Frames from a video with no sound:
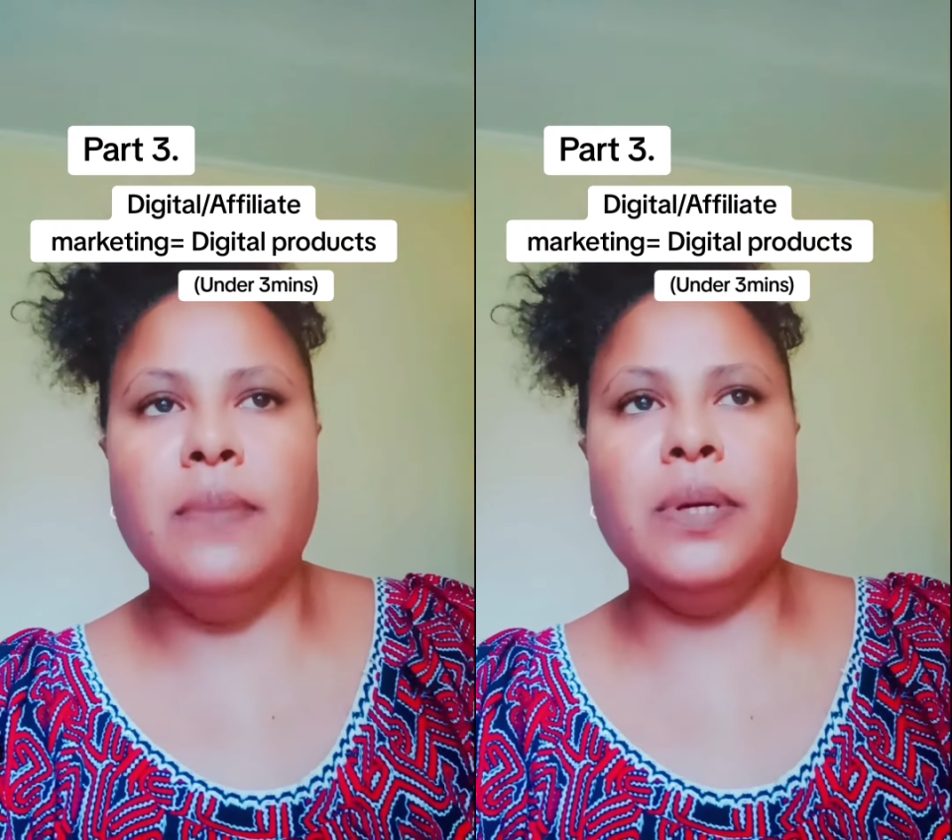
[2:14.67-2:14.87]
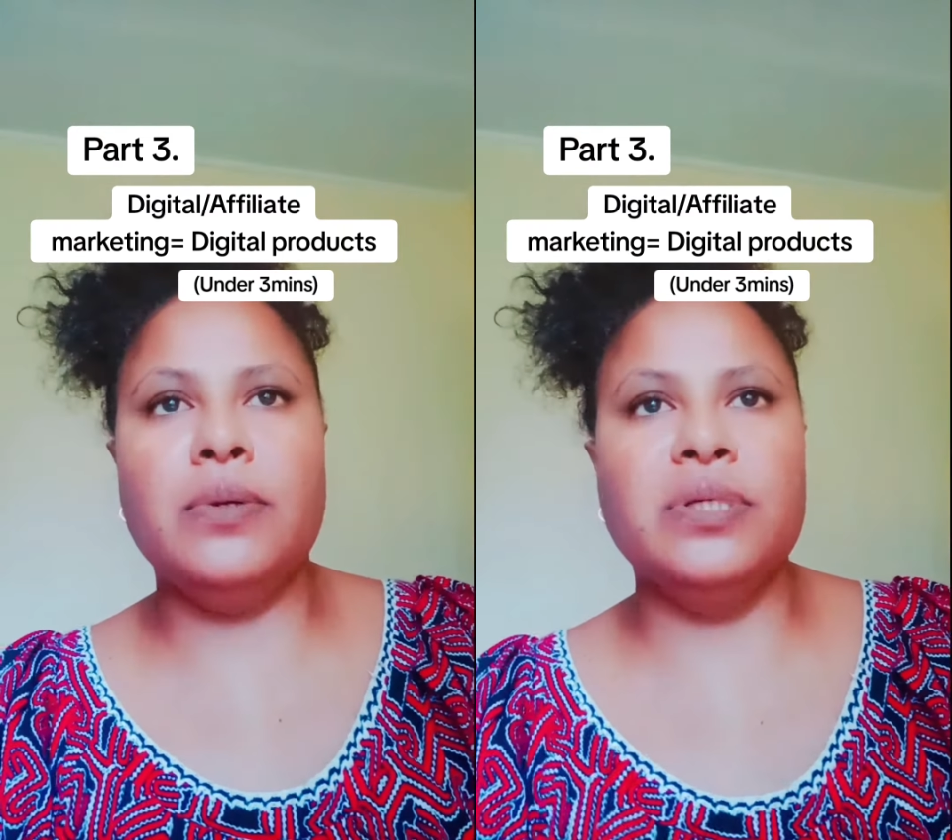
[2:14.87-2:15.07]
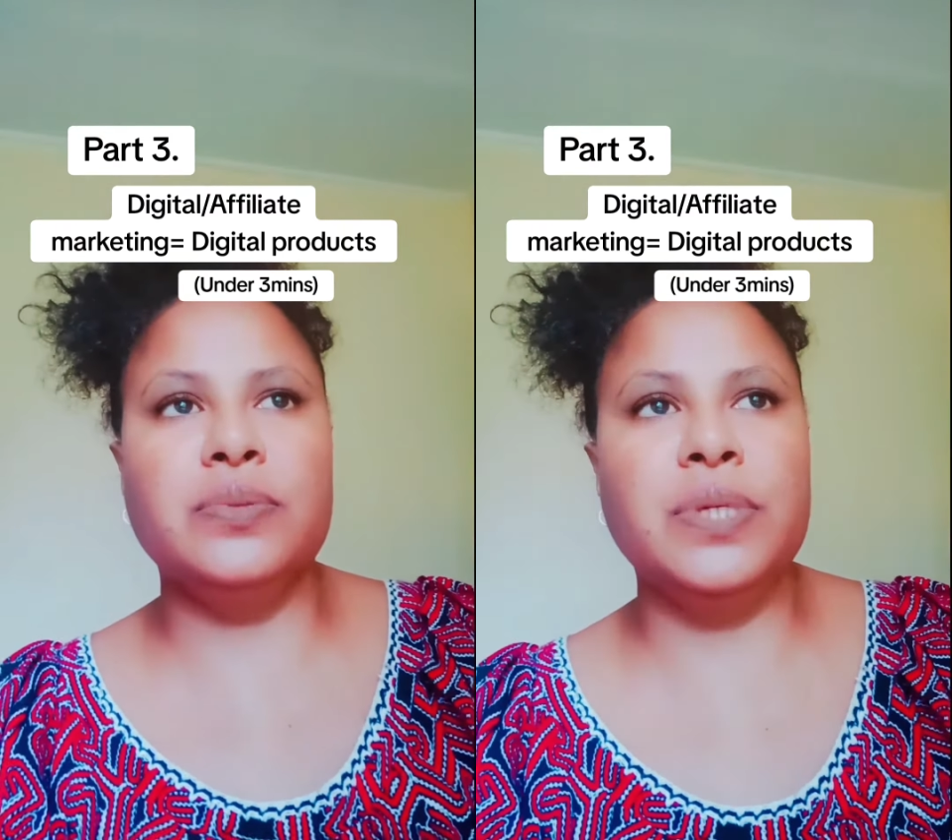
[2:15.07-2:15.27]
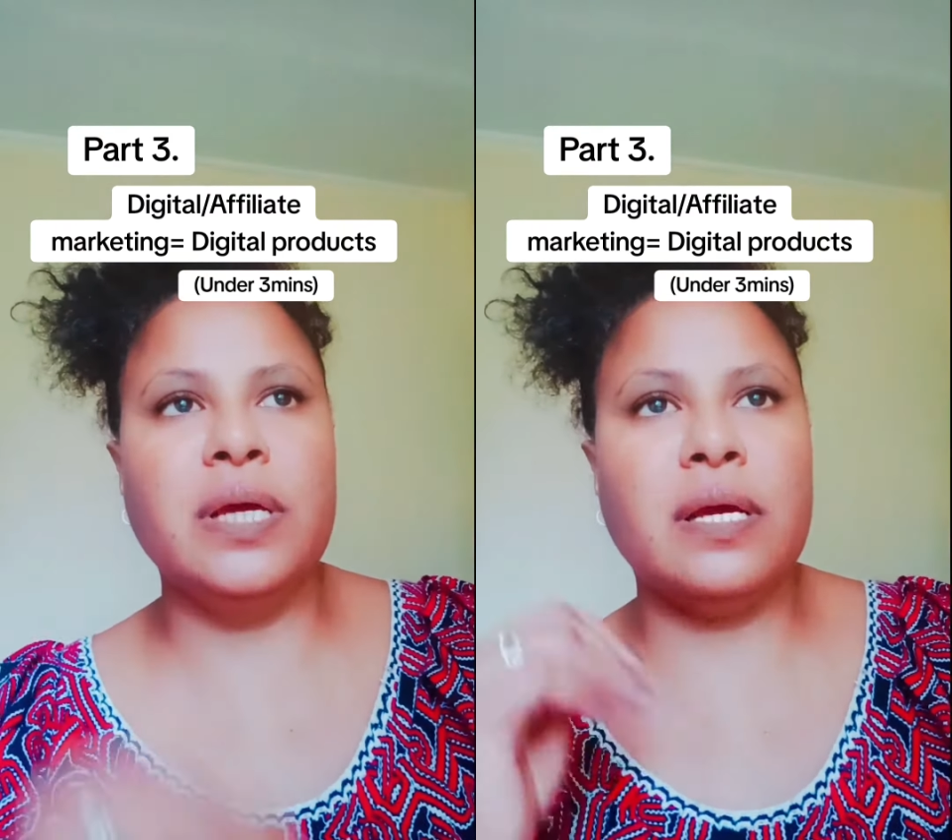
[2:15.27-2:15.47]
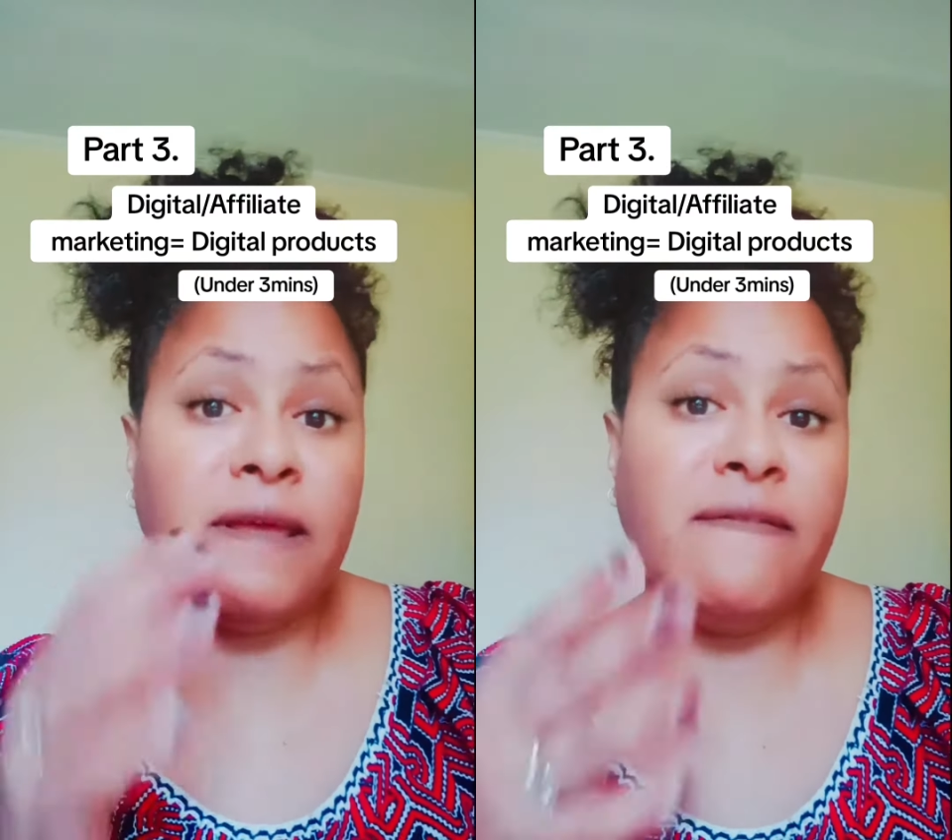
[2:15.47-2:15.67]
because
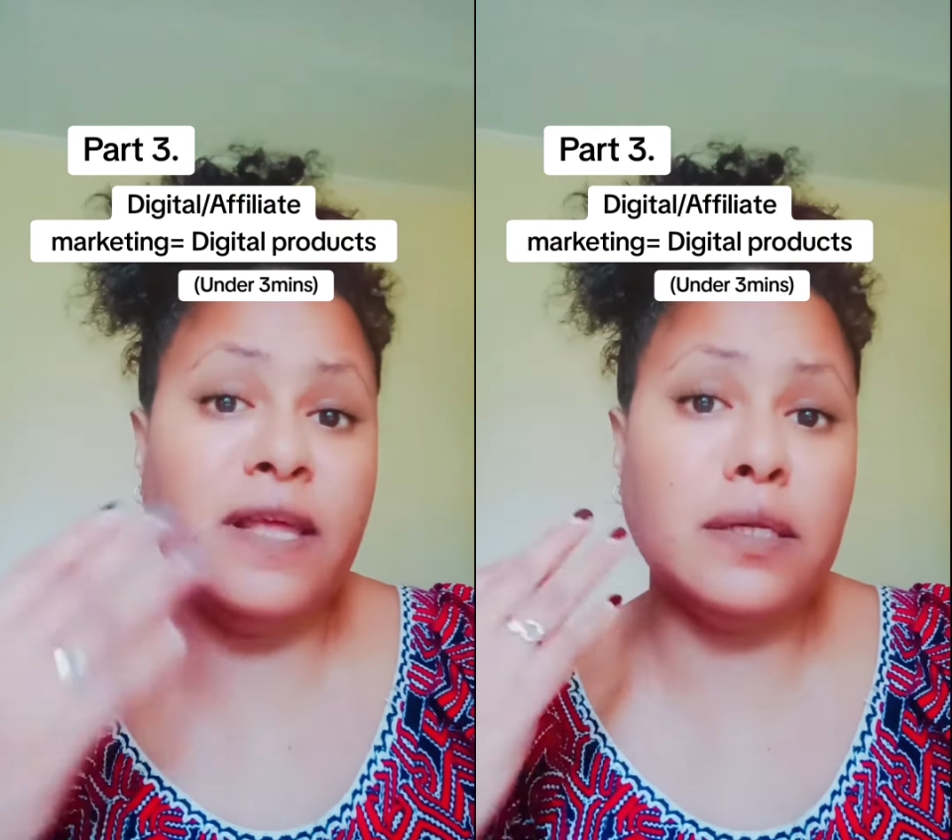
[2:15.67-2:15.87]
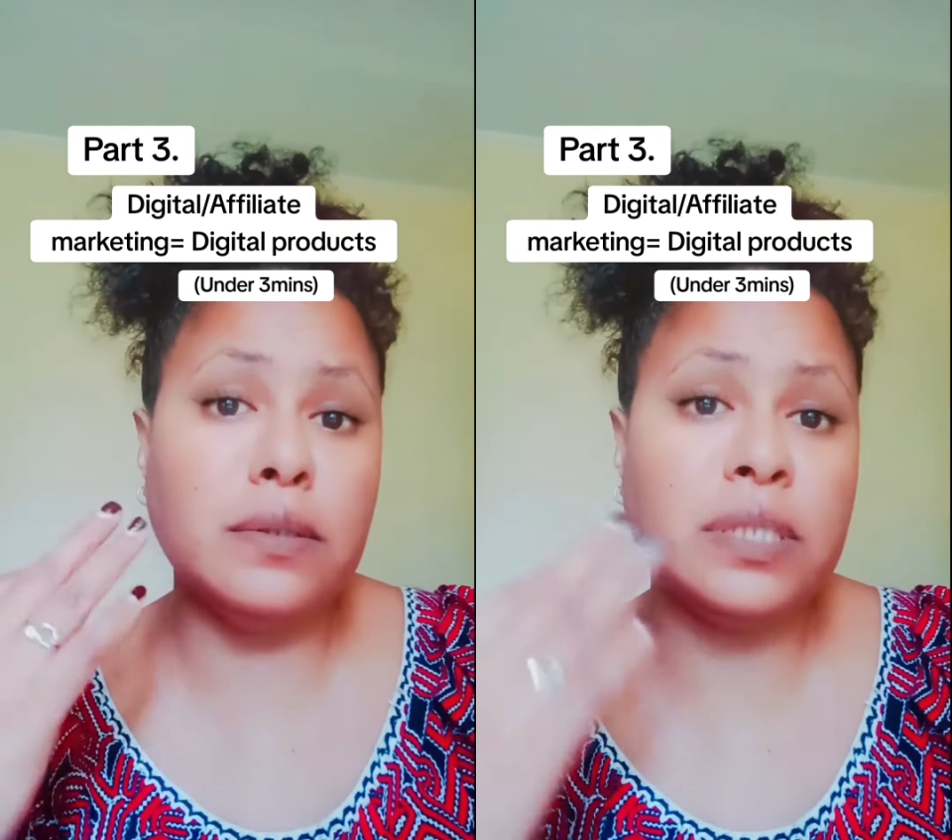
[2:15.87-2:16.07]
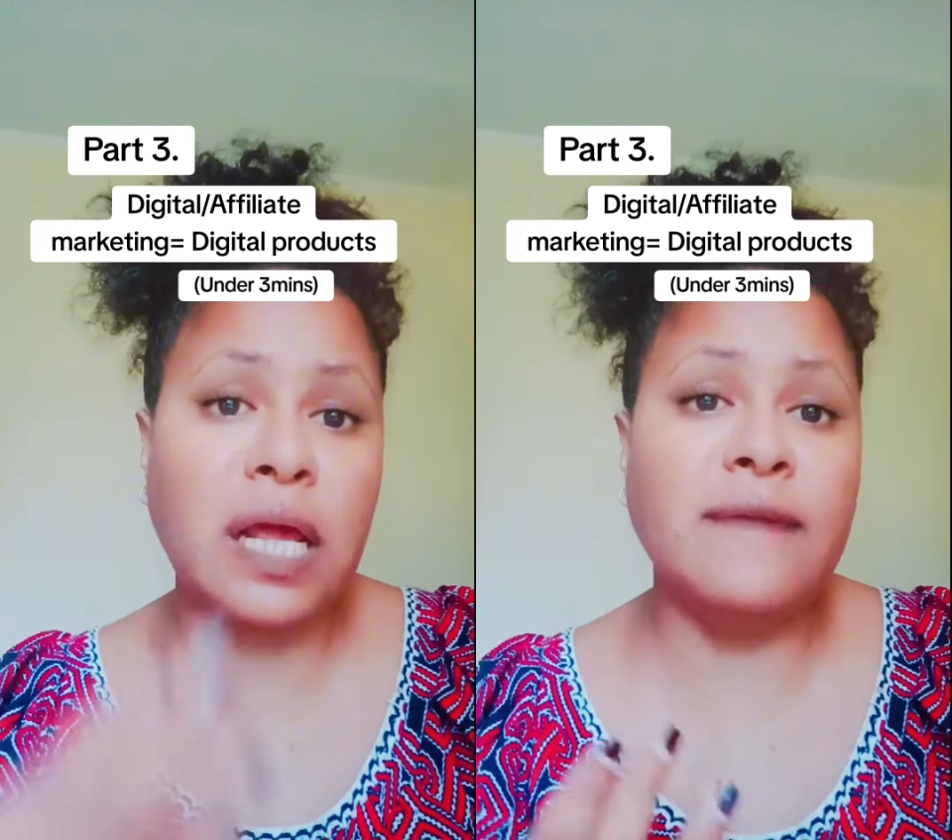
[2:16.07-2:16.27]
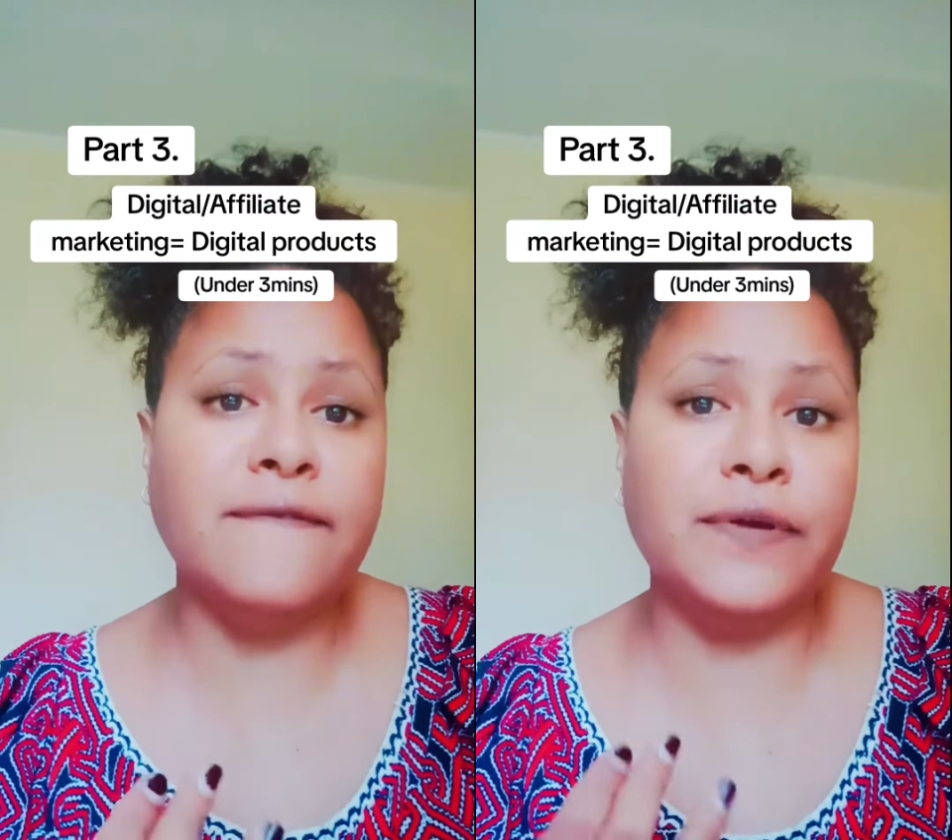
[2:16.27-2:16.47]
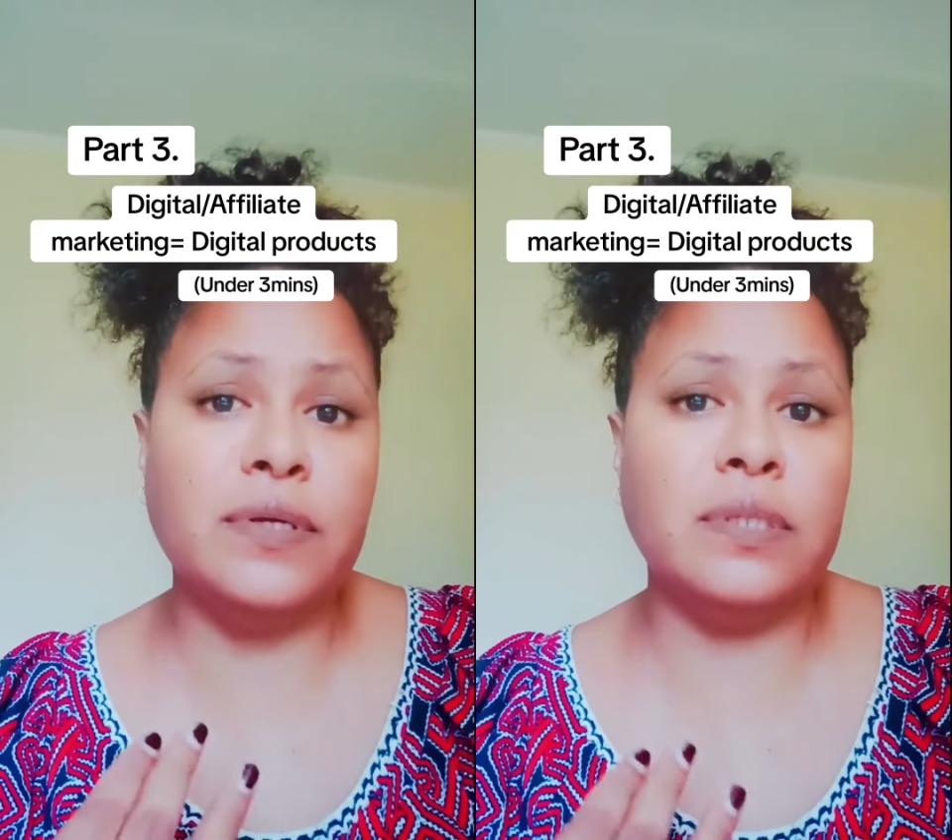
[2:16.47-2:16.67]
we are giving you done
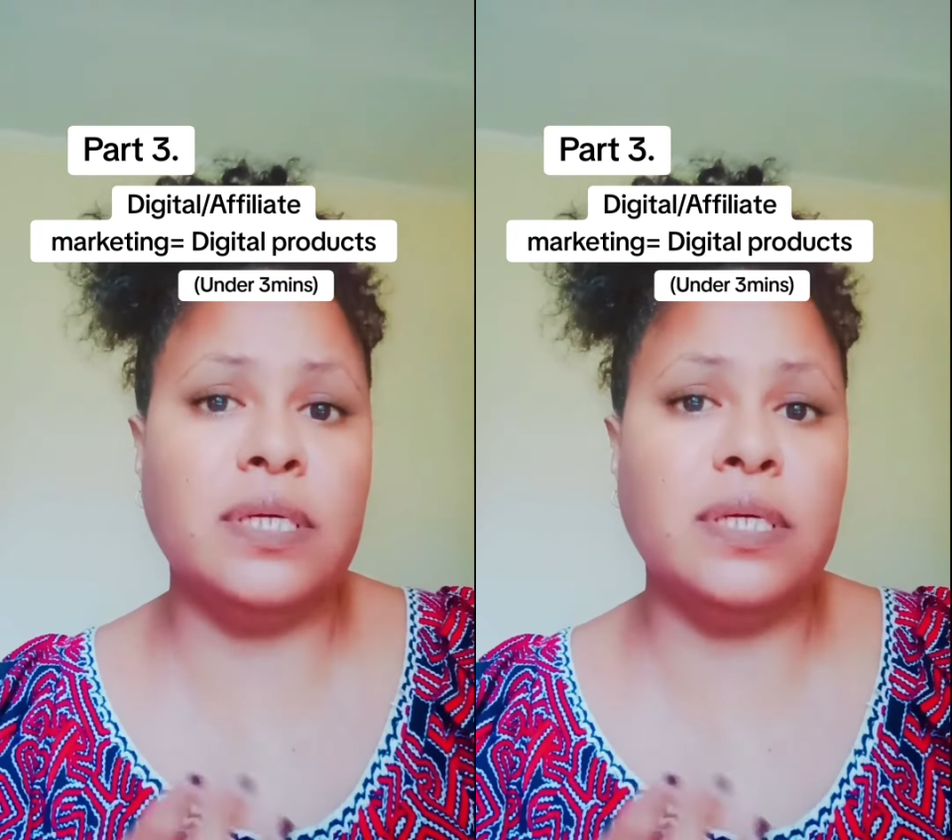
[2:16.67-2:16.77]
for you